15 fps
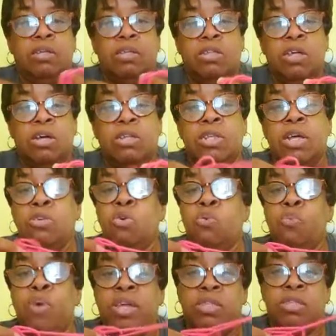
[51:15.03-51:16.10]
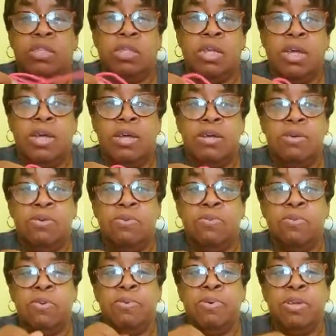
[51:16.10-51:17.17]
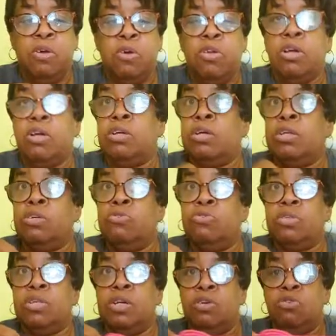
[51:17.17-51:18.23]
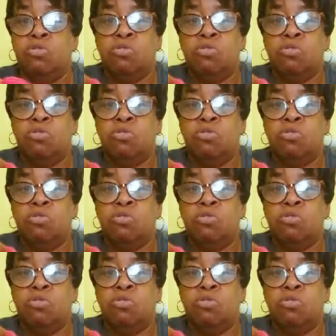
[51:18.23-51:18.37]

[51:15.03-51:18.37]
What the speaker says: because out on Wednesday, when we learn a new stitch